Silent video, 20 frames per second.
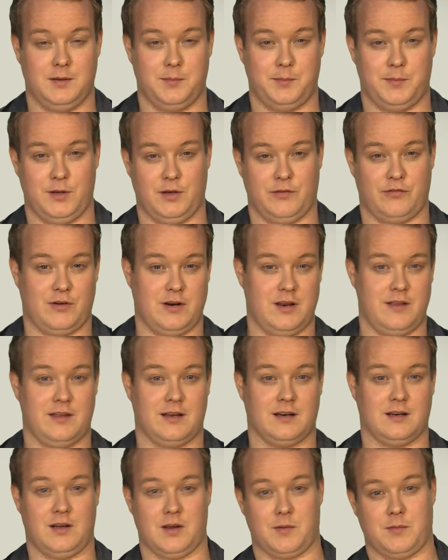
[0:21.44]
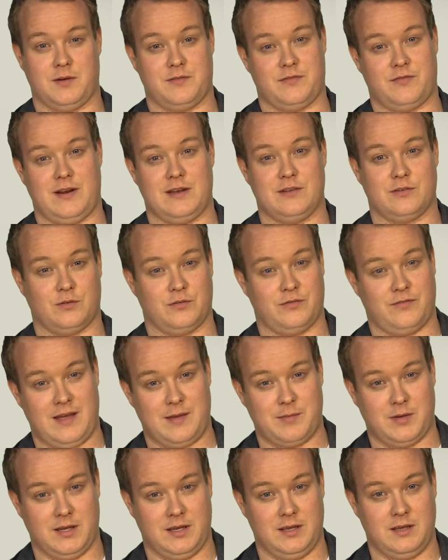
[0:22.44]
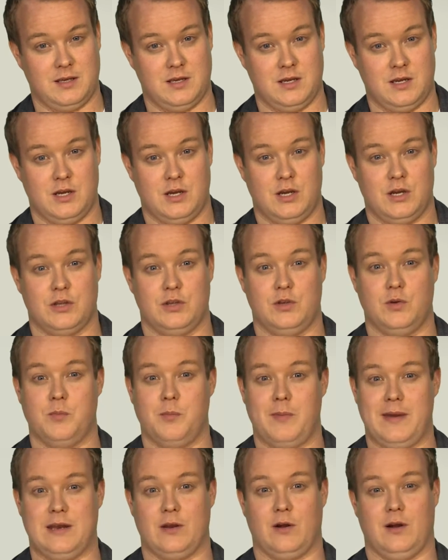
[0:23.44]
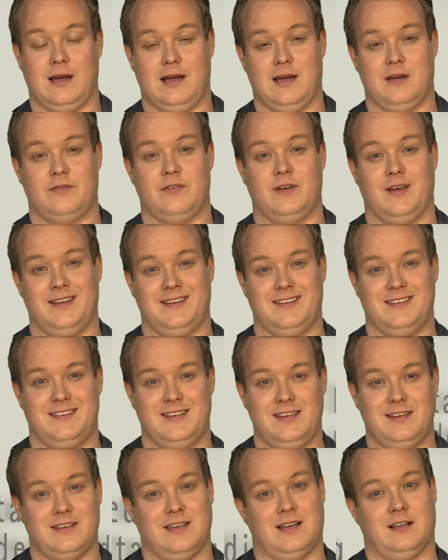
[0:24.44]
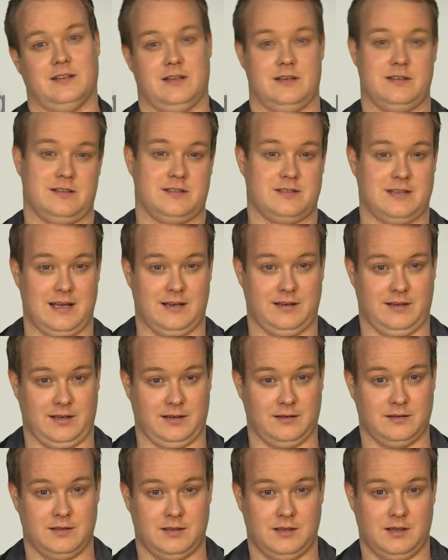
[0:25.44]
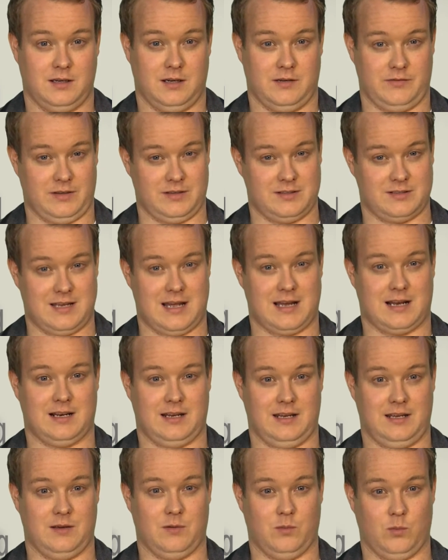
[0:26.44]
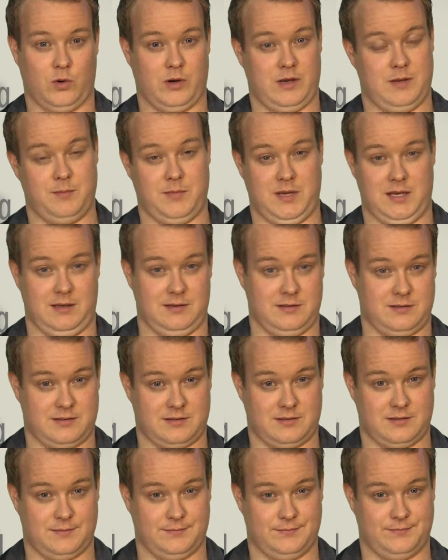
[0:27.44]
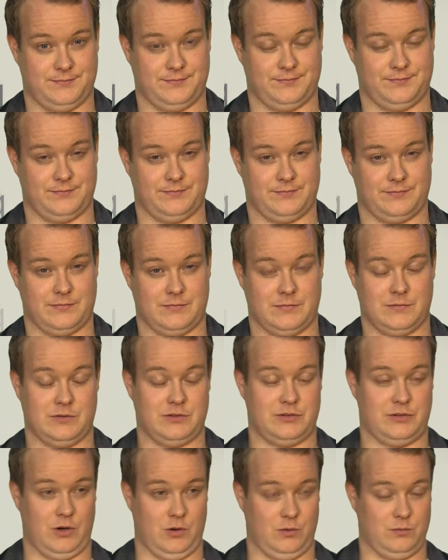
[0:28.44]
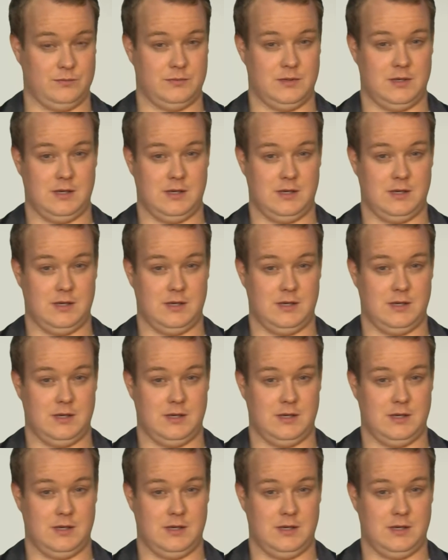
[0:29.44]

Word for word: but if you're anything like my friends or family, you may not have a detailed understanding of exactly what it means. So,